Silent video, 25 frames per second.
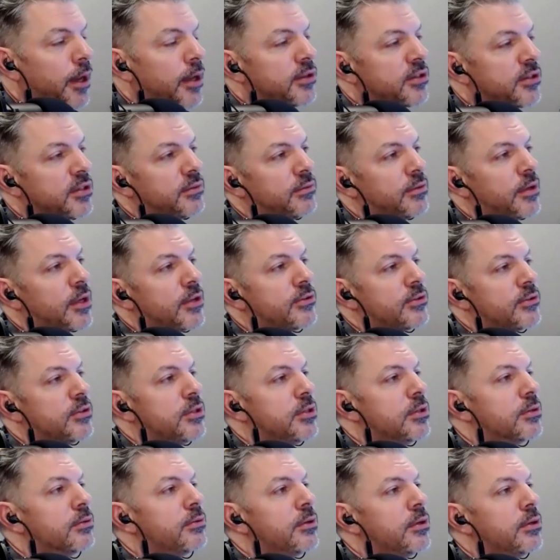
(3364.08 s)
positive
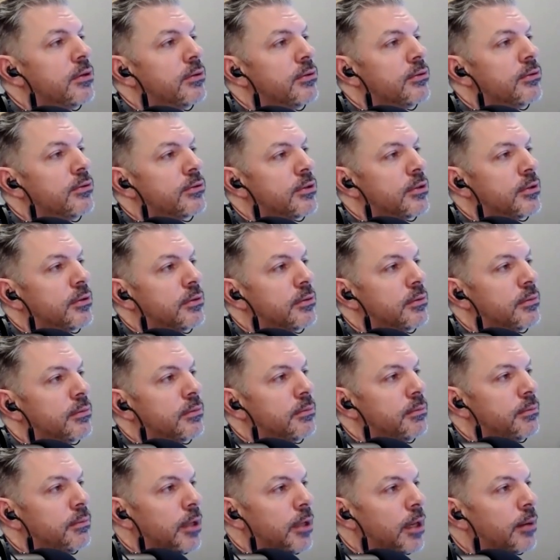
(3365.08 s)
lessons you'll use to
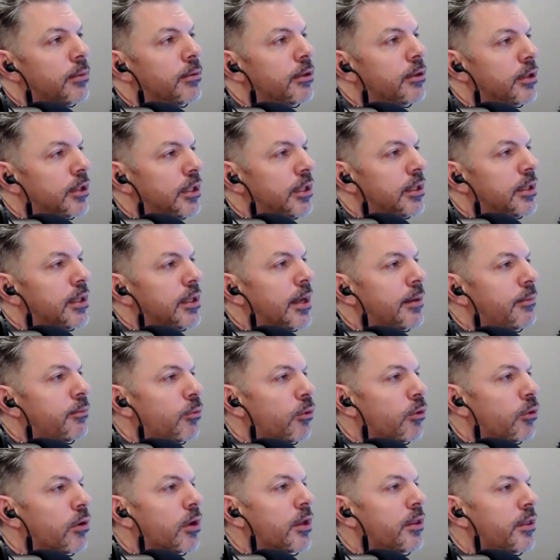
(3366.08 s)
be able to lead that
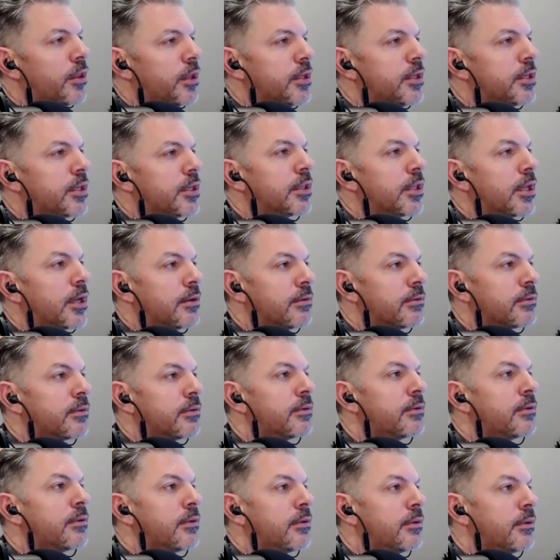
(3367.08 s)
more authentic life
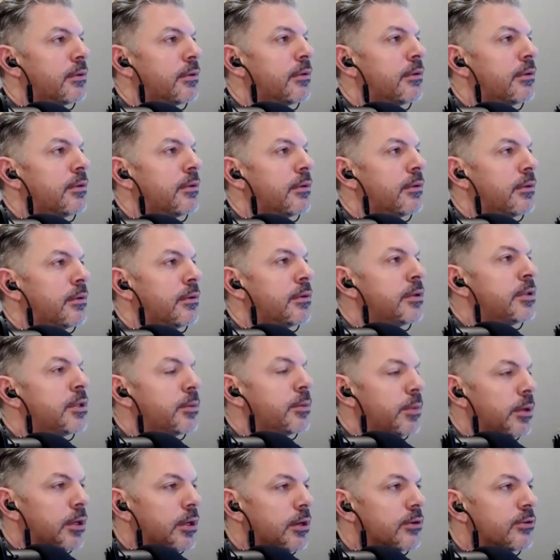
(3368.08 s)

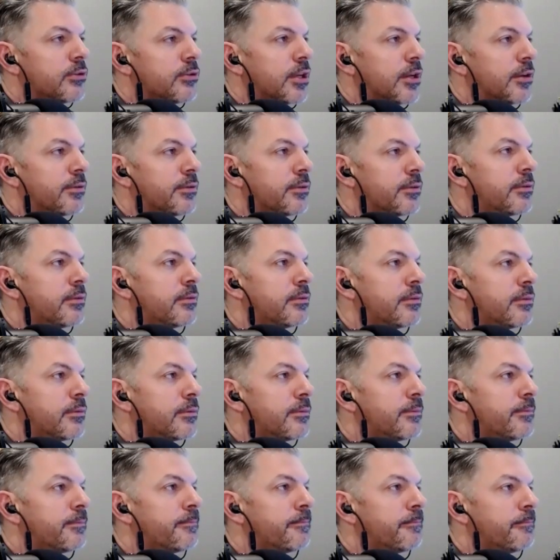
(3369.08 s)
to be yourself
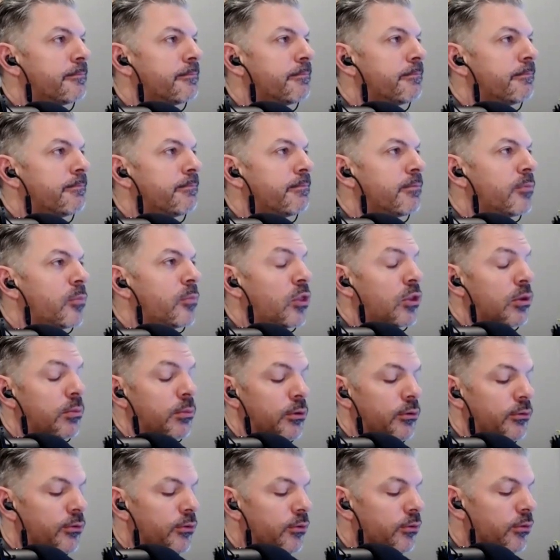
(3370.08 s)
to
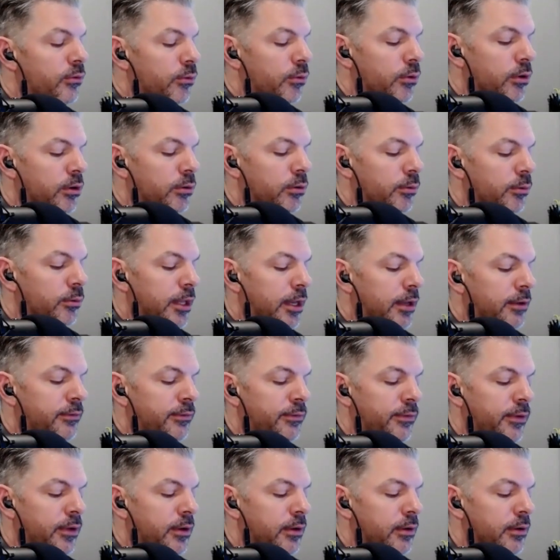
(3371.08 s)
move through the world
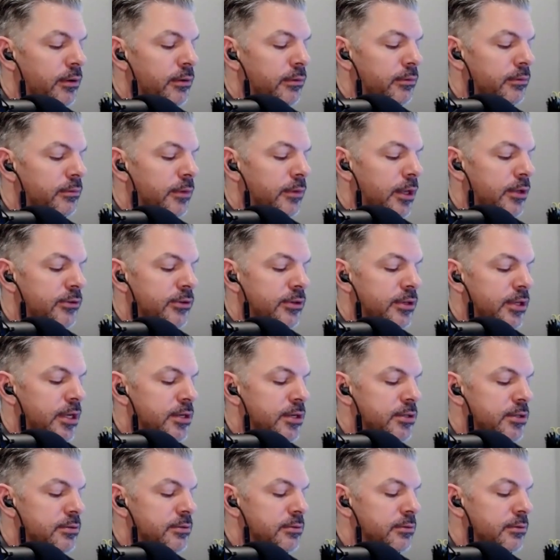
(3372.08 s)
without fear
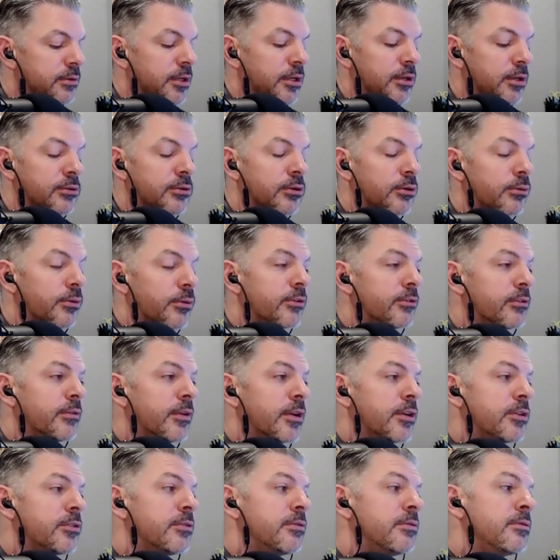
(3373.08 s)
hesitation guilt or
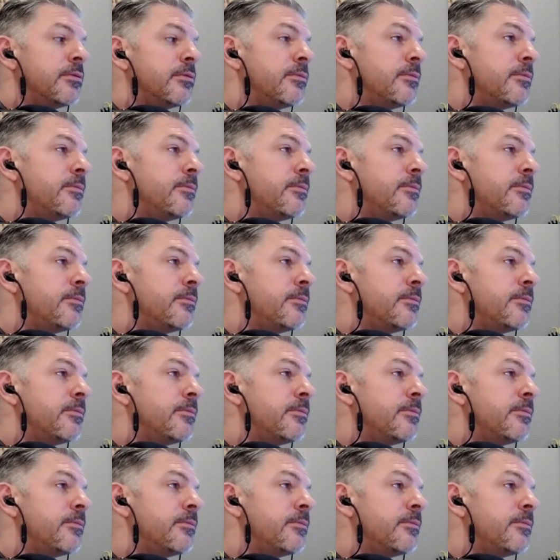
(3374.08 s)
reservation